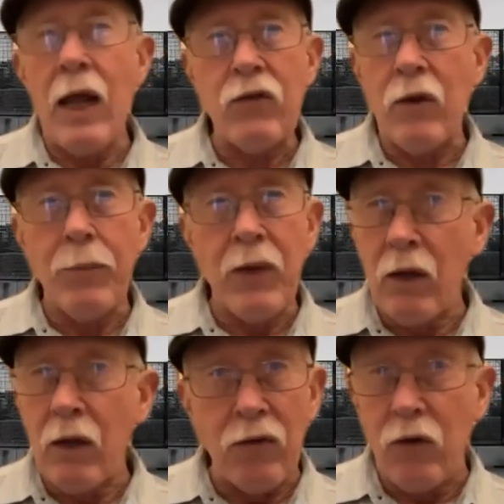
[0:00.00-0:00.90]
That's something
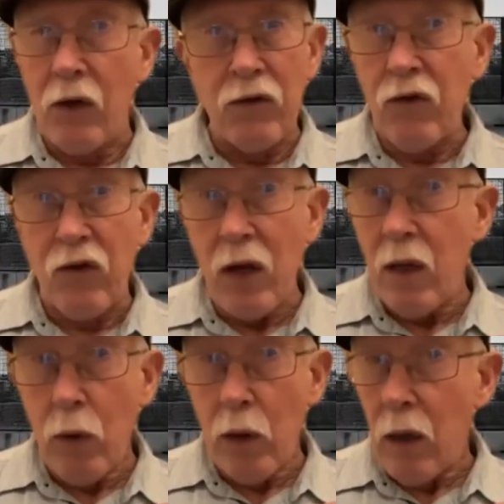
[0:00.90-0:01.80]
that doesn't exist
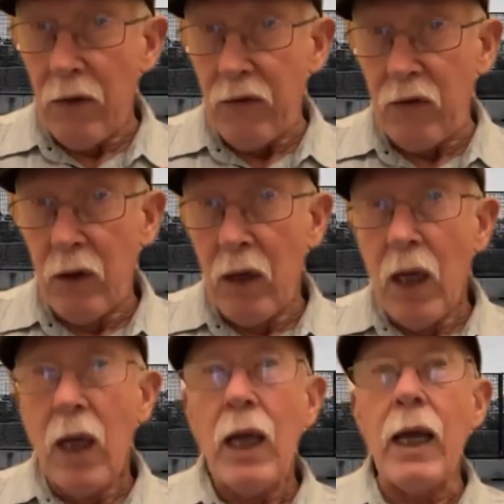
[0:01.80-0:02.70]
anywhere else.
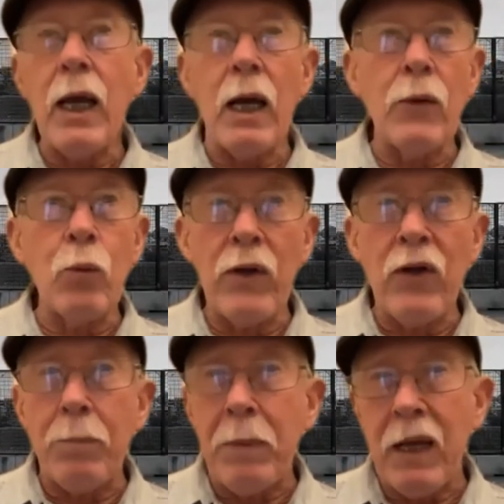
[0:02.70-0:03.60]
And when
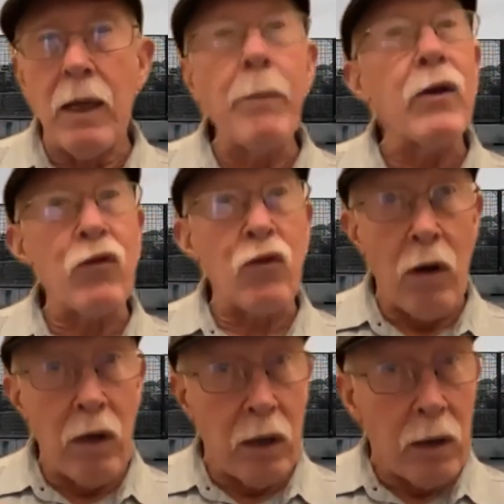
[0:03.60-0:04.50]
the pandemic
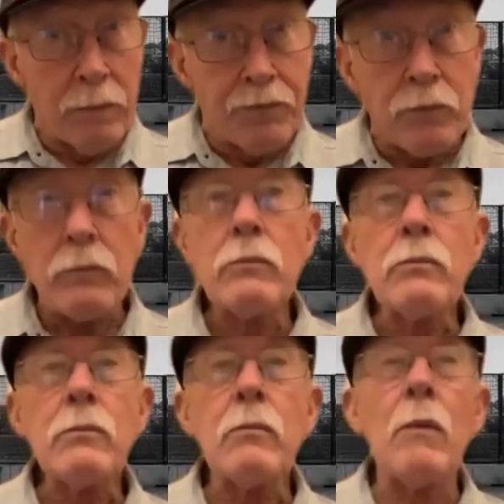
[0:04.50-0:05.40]
started,
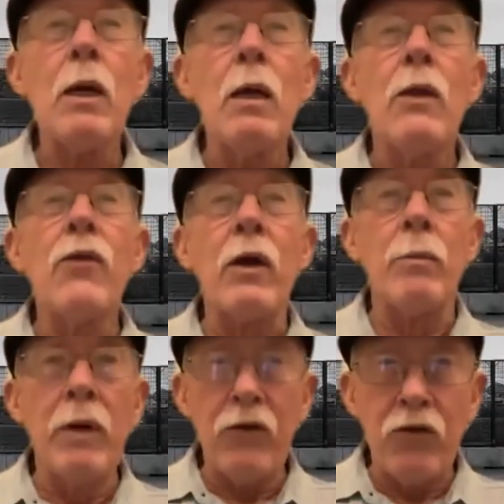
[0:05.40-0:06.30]
the
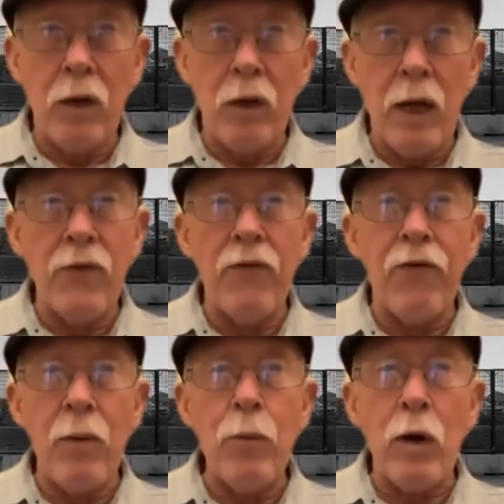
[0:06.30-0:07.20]
commission and the
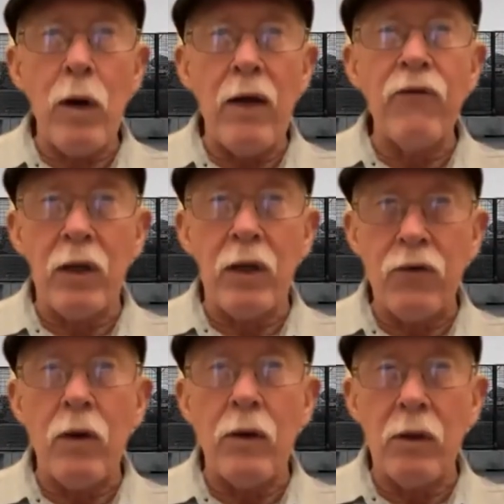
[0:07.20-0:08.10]
farm worker
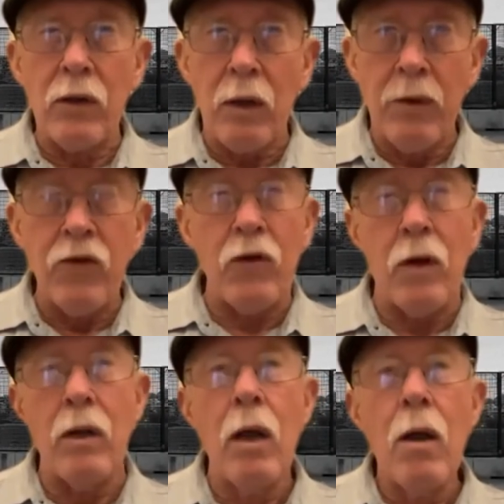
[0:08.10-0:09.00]
advocates on the
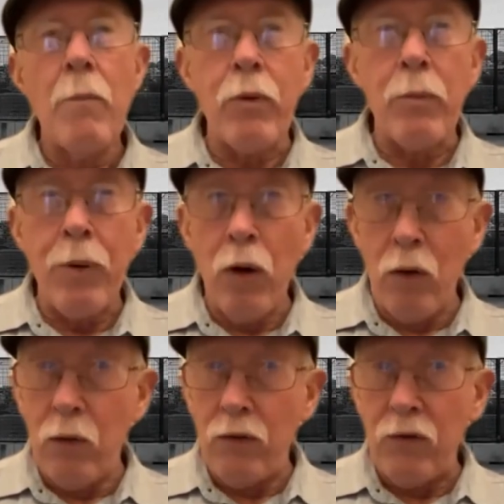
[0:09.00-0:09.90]
commission
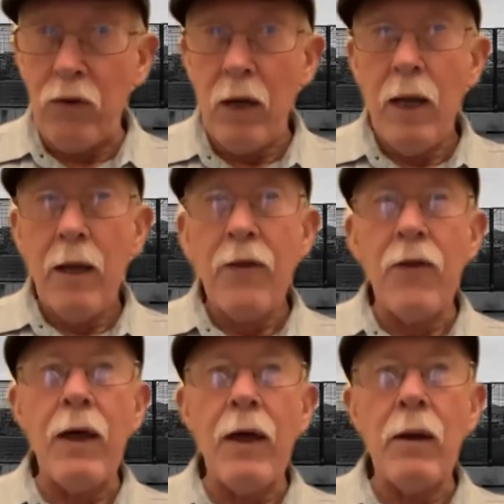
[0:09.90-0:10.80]
proposed
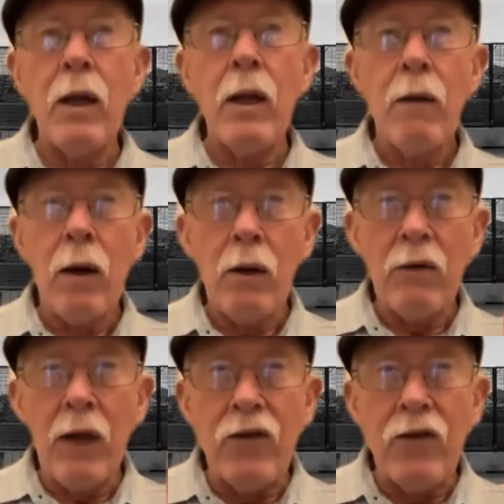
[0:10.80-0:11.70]
that
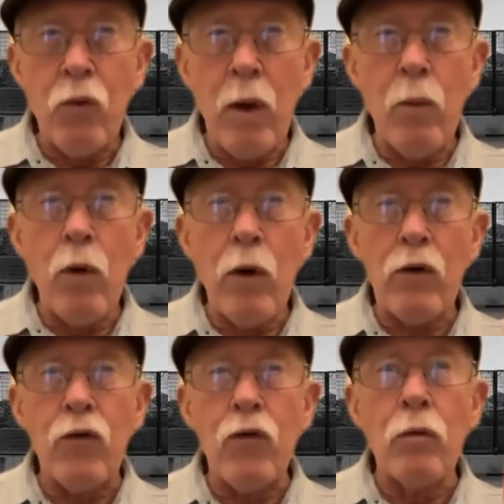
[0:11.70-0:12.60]
H2A
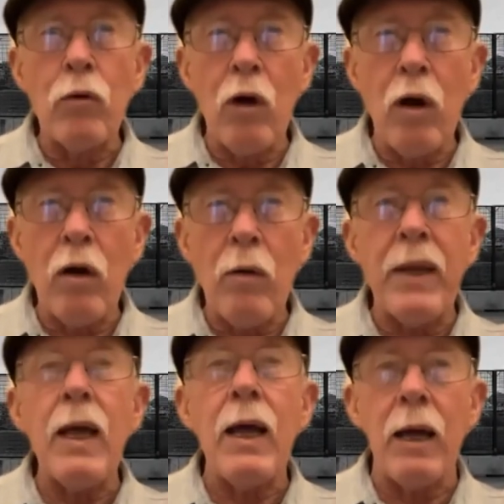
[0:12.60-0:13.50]
workers no longer
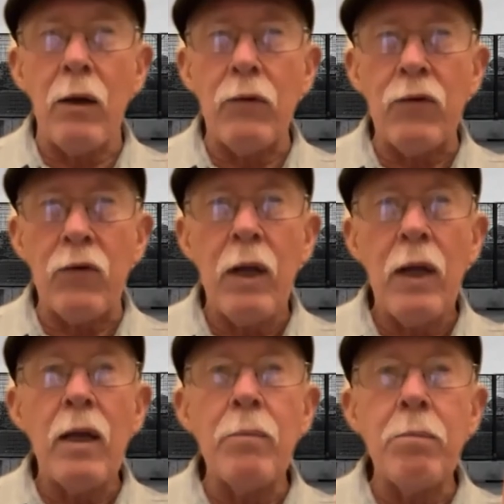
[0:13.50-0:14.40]
be housed
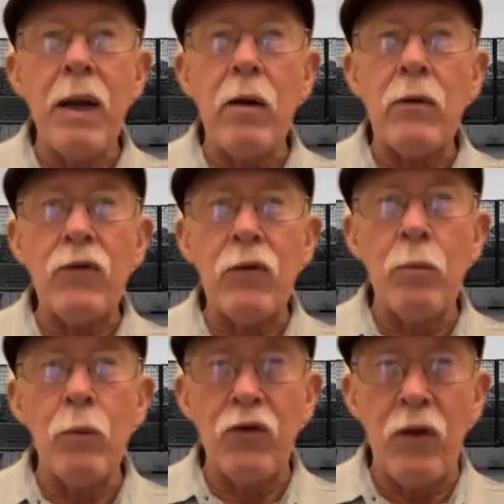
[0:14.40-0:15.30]
in barracks
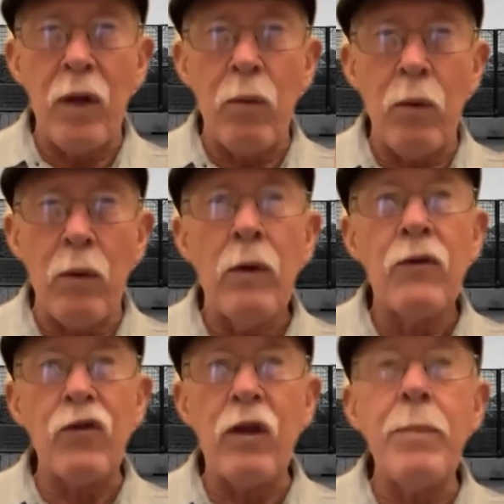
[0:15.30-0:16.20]
in which they were
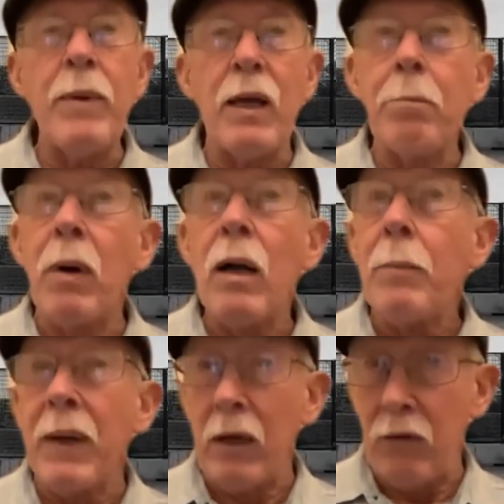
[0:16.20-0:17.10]
sleeping in
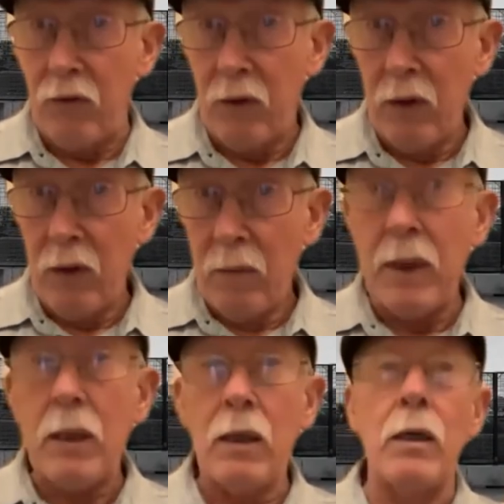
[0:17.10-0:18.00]
bunk beds
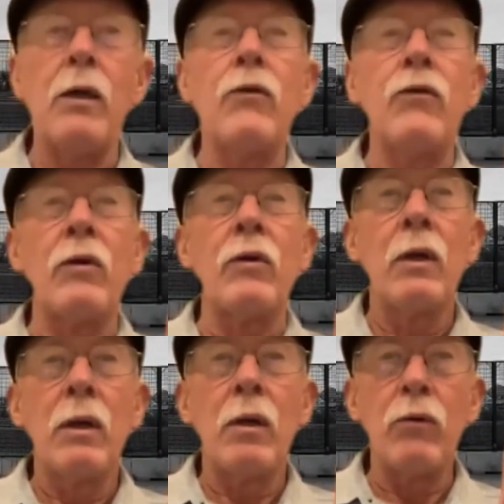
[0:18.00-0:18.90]

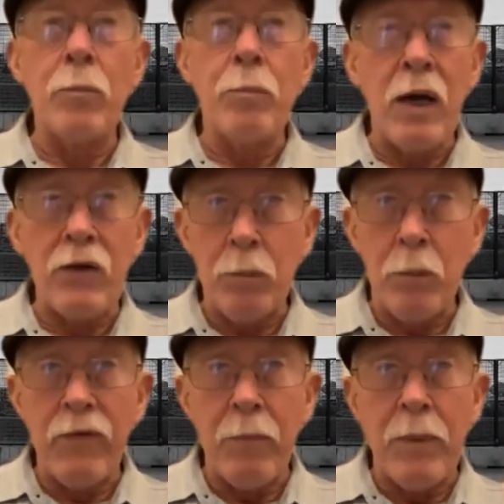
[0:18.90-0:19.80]
because it was
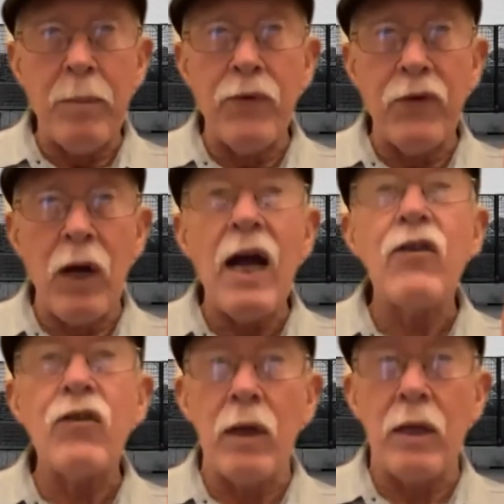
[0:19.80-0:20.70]
impossible for people to
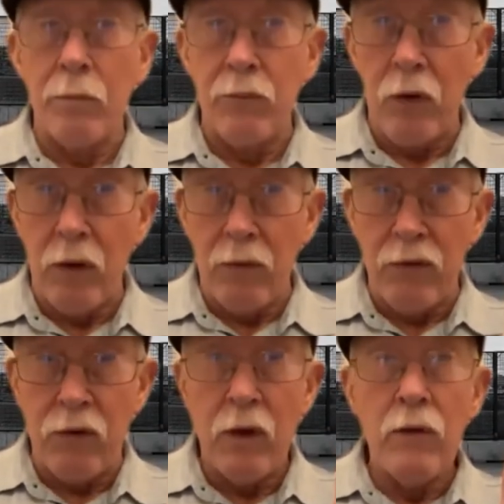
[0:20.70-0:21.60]
isolate
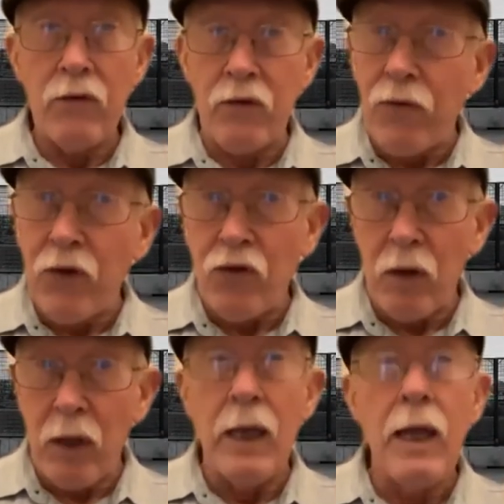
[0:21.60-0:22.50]
themselves
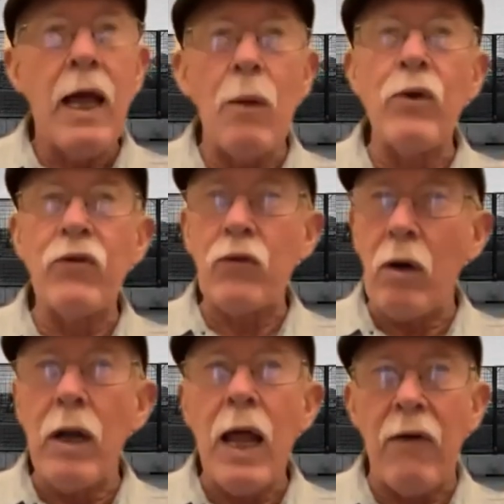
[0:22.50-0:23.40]
sufficiently. And we
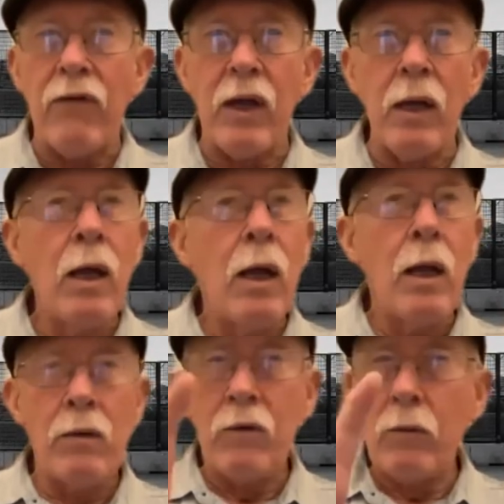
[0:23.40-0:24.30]
started having,
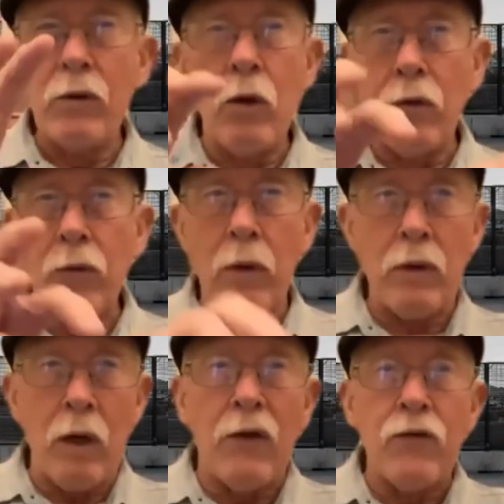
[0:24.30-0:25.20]
you
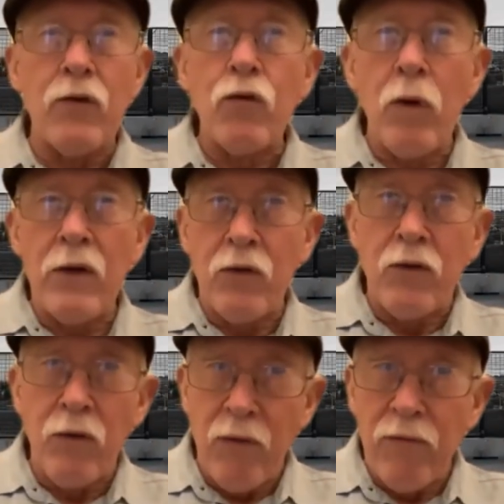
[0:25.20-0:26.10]
know,
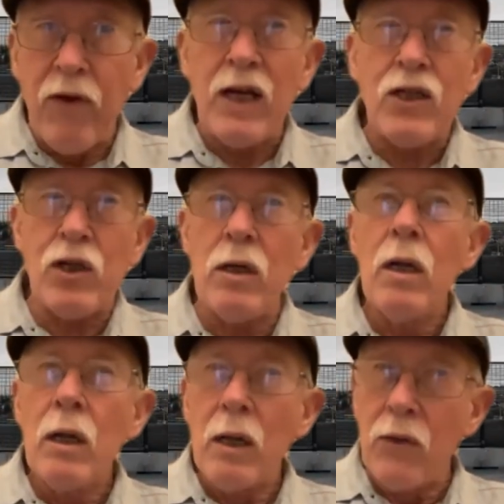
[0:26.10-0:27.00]
concentrations of
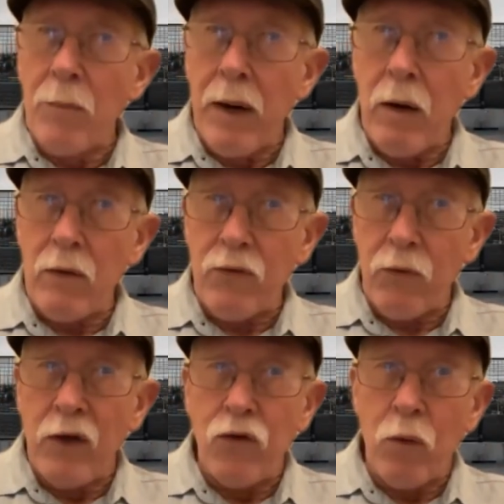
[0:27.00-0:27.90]
infection in the barracks
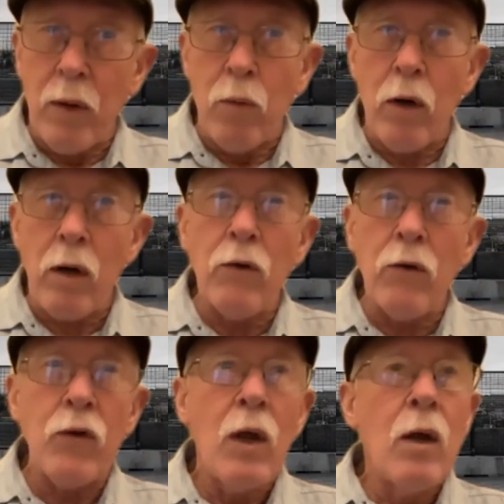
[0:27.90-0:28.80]
for H2A
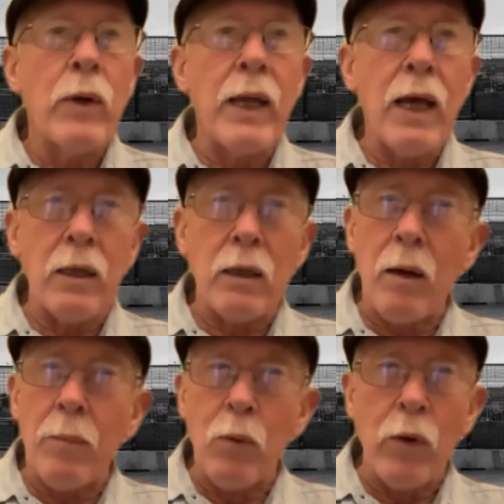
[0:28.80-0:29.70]
workers. We had a
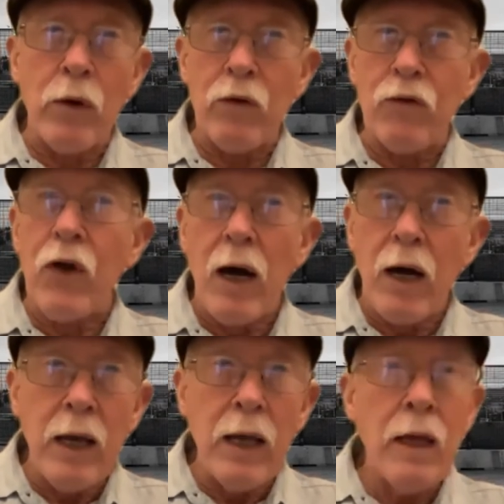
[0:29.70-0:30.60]
couple of workers
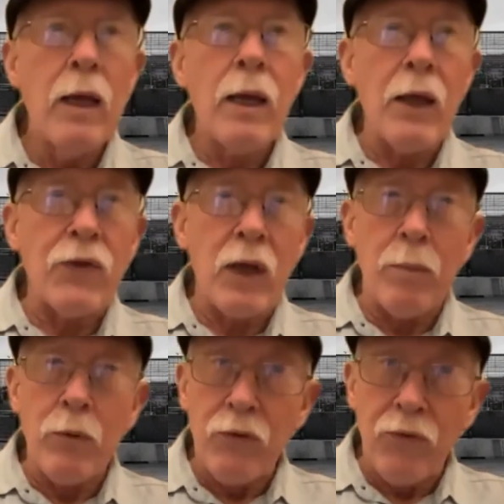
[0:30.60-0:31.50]
die at the
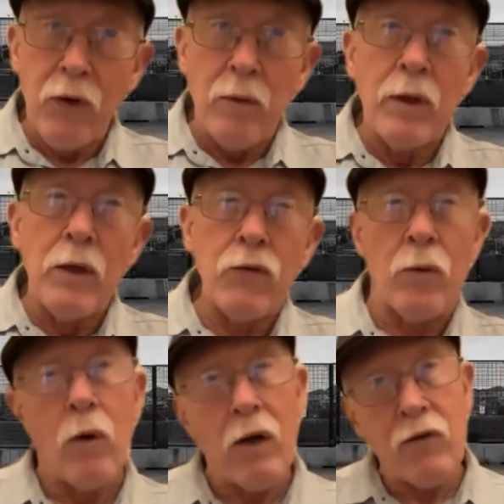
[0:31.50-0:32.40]
Gebbers Farm in
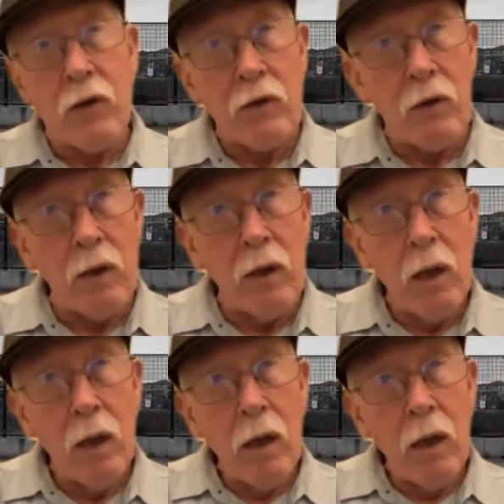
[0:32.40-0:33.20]
Eastern Washington.